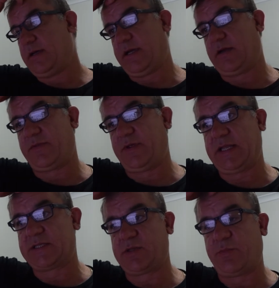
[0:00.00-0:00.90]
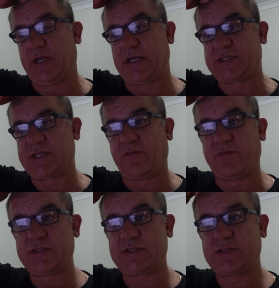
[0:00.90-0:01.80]
I think that's a bit
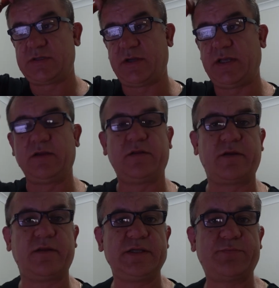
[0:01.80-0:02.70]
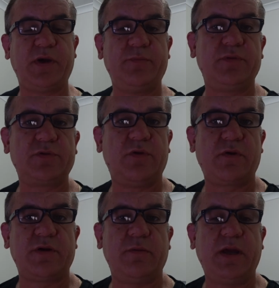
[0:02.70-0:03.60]
unselfish. I hear a lot of these people
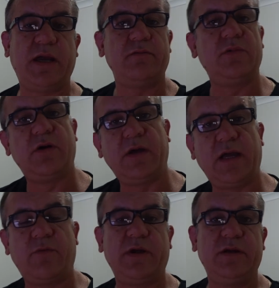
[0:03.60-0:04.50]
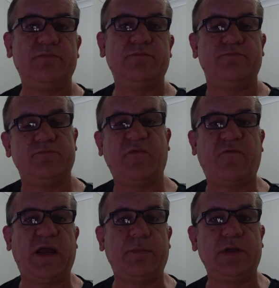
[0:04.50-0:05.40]
talking about, well, how we're
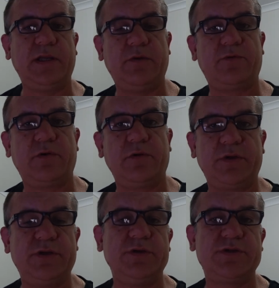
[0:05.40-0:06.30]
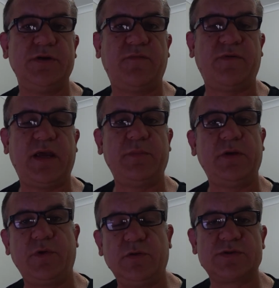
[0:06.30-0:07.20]
family, we're all a YouTube family,
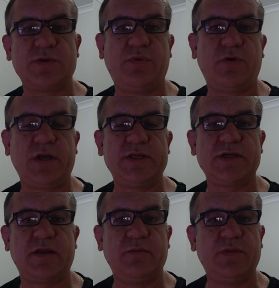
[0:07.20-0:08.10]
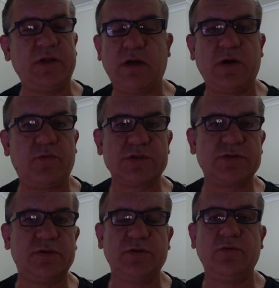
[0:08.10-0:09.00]
we all support each other, but no one wants
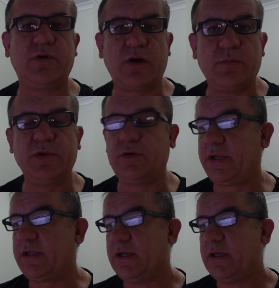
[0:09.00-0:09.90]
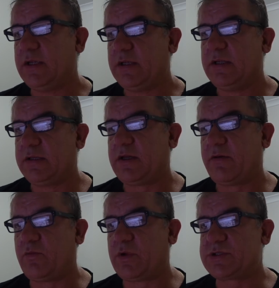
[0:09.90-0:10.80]
to do what I'm doing. No
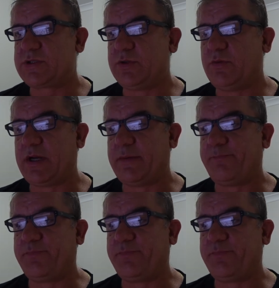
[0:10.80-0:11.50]
one wants to